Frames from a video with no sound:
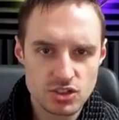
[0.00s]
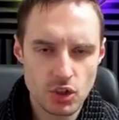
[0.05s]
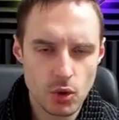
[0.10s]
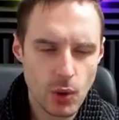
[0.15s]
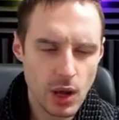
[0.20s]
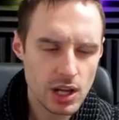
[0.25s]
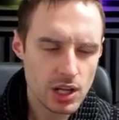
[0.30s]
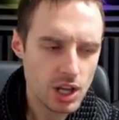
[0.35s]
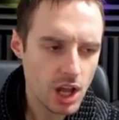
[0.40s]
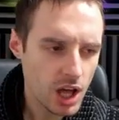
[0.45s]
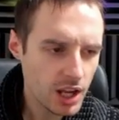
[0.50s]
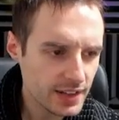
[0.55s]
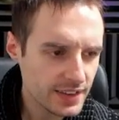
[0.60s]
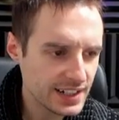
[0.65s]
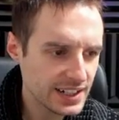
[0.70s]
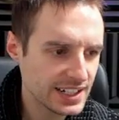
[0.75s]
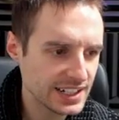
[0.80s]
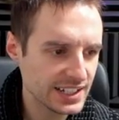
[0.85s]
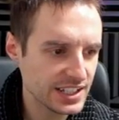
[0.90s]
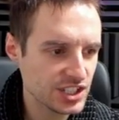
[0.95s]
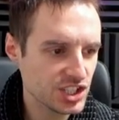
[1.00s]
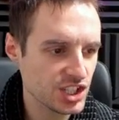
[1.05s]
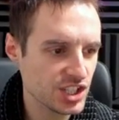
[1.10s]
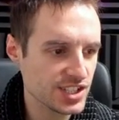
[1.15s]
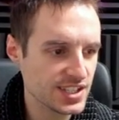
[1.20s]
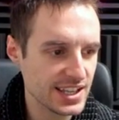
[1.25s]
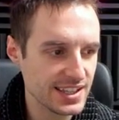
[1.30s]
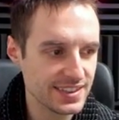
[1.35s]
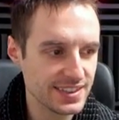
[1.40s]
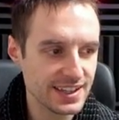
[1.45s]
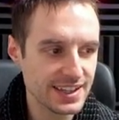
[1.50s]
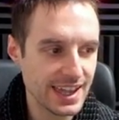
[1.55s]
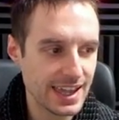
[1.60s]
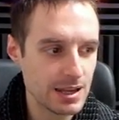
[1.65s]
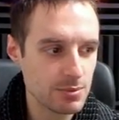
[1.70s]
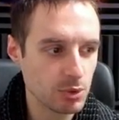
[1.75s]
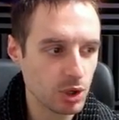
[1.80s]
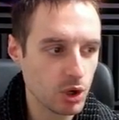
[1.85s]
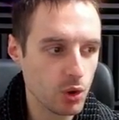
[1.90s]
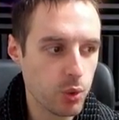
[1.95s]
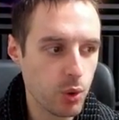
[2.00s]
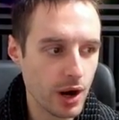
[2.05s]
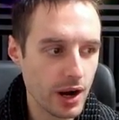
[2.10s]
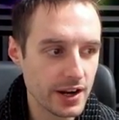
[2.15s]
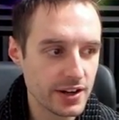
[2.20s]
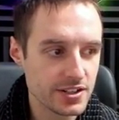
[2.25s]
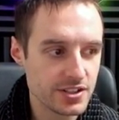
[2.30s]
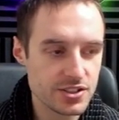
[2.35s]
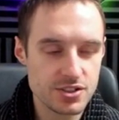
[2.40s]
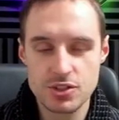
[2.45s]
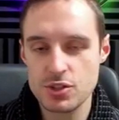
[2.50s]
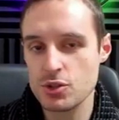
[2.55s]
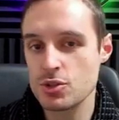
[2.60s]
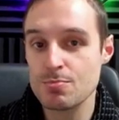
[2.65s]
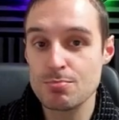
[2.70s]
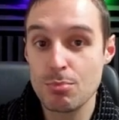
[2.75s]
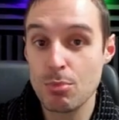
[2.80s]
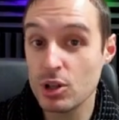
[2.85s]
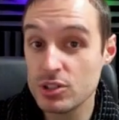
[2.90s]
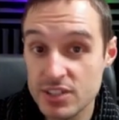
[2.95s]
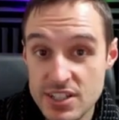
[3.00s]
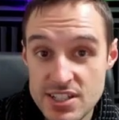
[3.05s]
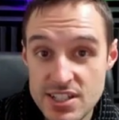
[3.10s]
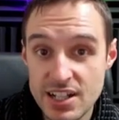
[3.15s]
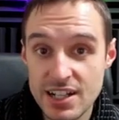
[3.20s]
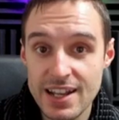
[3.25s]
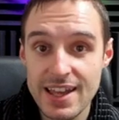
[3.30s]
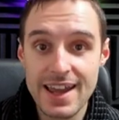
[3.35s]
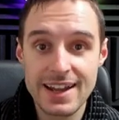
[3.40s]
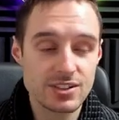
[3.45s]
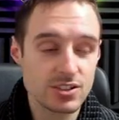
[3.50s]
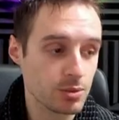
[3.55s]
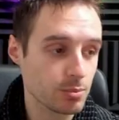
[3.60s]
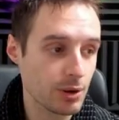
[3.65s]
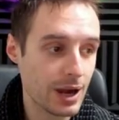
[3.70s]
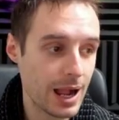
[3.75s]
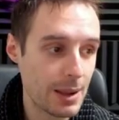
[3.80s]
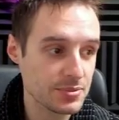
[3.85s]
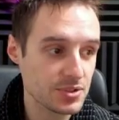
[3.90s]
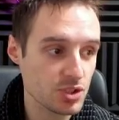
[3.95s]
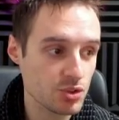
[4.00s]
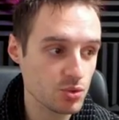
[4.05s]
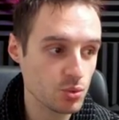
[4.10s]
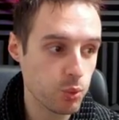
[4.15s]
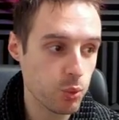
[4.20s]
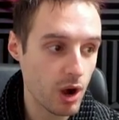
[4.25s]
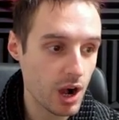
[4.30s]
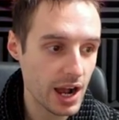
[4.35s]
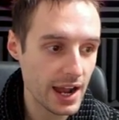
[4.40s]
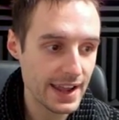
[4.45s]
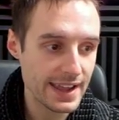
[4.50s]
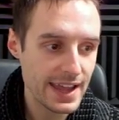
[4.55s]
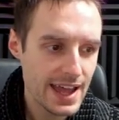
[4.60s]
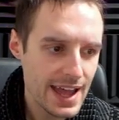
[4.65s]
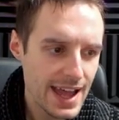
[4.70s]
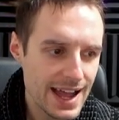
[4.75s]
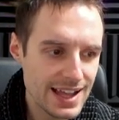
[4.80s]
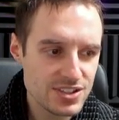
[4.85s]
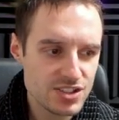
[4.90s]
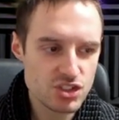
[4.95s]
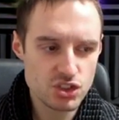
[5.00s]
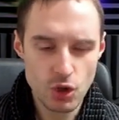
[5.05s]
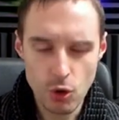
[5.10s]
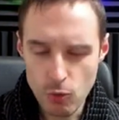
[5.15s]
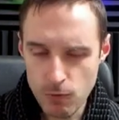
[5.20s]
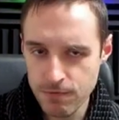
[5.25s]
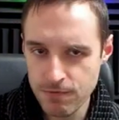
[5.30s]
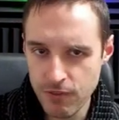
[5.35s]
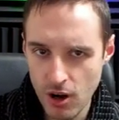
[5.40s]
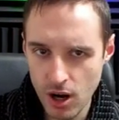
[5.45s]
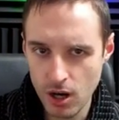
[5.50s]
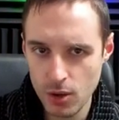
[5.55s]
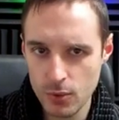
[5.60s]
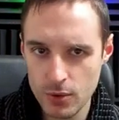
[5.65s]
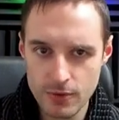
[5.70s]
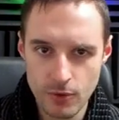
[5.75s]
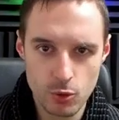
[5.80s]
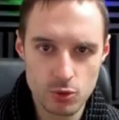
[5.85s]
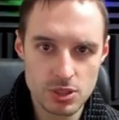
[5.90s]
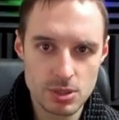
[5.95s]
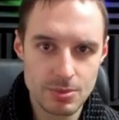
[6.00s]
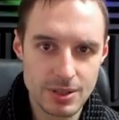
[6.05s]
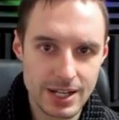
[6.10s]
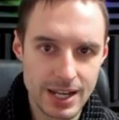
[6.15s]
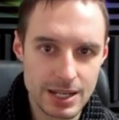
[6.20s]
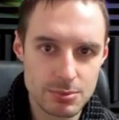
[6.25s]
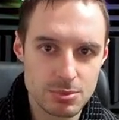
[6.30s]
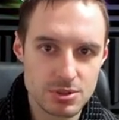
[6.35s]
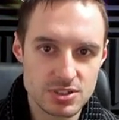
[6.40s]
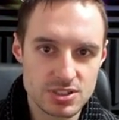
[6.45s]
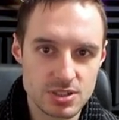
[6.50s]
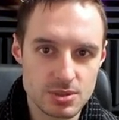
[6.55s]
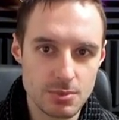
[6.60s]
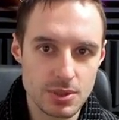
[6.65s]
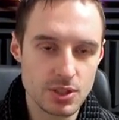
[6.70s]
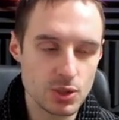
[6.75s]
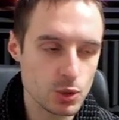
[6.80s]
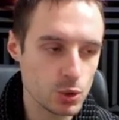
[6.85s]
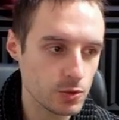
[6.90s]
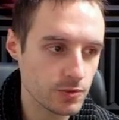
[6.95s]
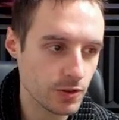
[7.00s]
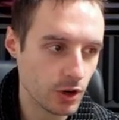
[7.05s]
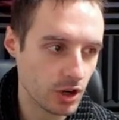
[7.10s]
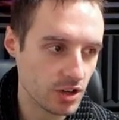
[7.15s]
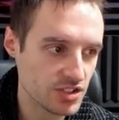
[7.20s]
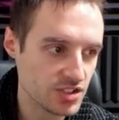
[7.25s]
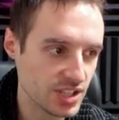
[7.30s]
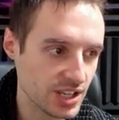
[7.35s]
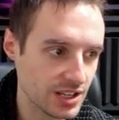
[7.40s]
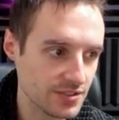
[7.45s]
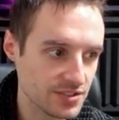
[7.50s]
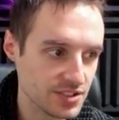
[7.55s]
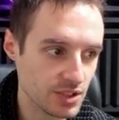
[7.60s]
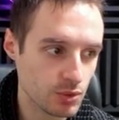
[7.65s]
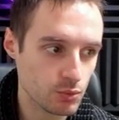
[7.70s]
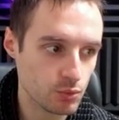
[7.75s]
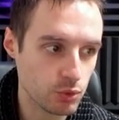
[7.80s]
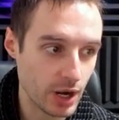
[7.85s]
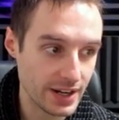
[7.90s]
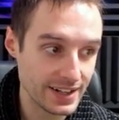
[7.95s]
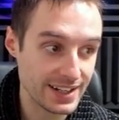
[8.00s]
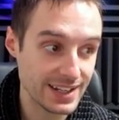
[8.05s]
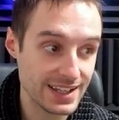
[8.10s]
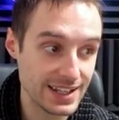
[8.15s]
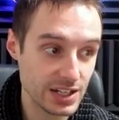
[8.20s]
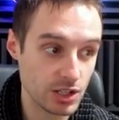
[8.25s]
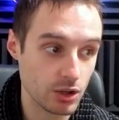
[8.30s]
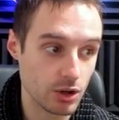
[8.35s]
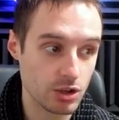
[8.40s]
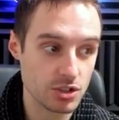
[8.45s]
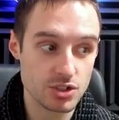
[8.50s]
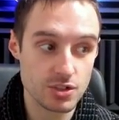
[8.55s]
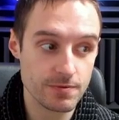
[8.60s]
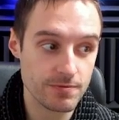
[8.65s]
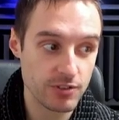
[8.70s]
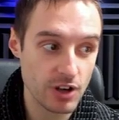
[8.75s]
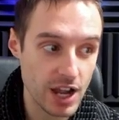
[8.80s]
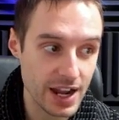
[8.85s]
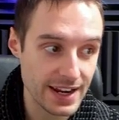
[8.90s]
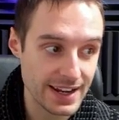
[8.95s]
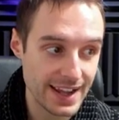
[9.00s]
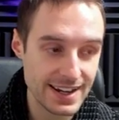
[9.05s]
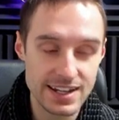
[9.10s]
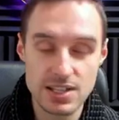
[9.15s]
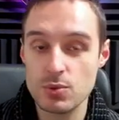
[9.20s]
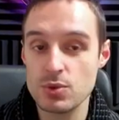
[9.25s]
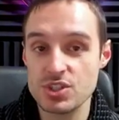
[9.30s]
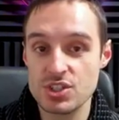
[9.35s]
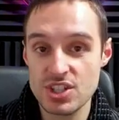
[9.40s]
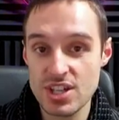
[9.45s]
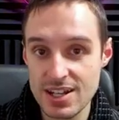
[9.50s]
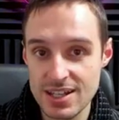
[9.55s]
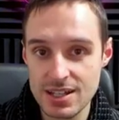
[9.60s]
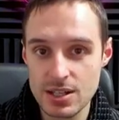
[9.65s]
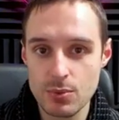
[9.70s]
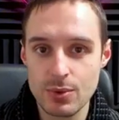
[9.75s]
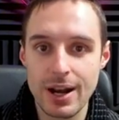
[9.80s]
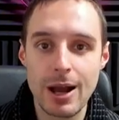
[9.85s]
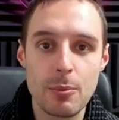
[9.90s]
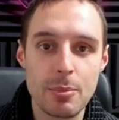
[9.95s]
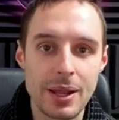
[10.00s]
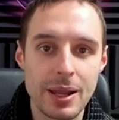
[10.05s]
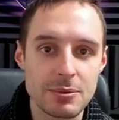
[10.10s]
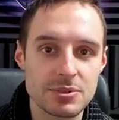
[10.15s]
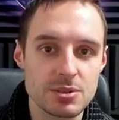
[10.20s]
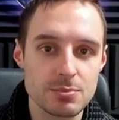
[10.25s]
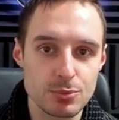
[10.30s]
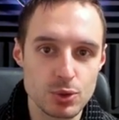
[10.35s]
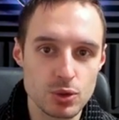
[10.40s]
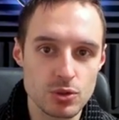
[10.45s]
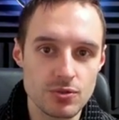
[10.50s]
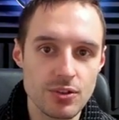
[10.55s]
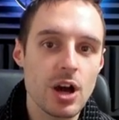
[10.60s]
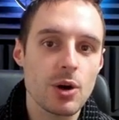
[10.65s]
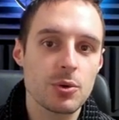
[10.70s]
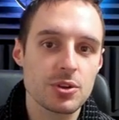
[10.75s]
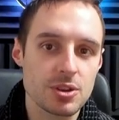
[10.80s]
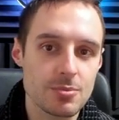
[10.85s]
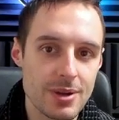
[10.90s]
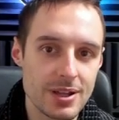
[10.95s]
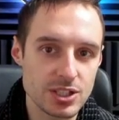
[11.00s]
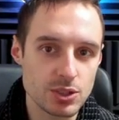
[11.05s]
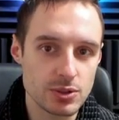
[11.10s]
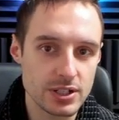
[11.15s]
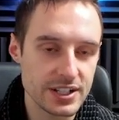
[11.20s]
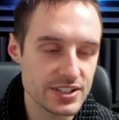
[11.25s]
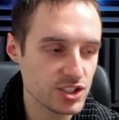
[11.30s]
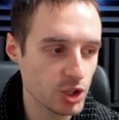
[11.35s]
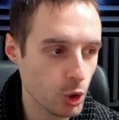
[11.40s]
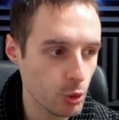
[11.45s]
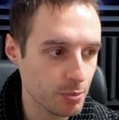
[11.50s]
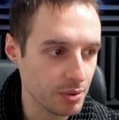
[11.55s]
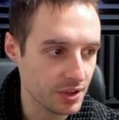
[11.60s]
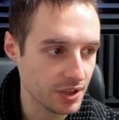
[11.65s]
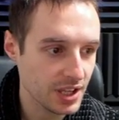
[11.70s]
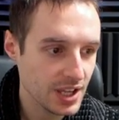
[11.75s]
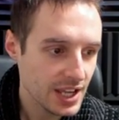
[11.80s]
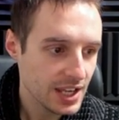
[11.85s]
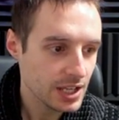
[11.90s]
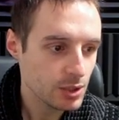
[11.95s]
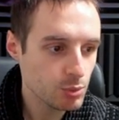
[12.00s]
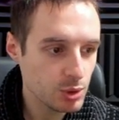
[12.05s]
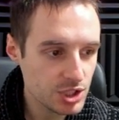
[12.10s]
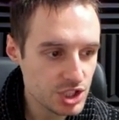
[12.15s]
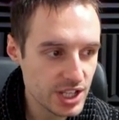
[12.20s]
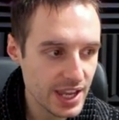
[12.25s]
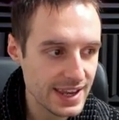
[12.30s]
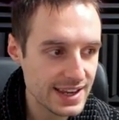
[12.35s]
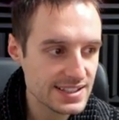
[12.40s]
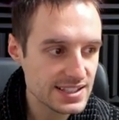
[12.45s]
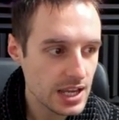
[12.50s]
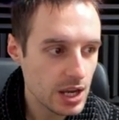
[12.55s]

So a lot of the glitches in the game require you to multi-select or perhaps use Y, and so far we've only been able to maneuver ourselves right here or to fly any city without being able to move with menu glitch open, in which case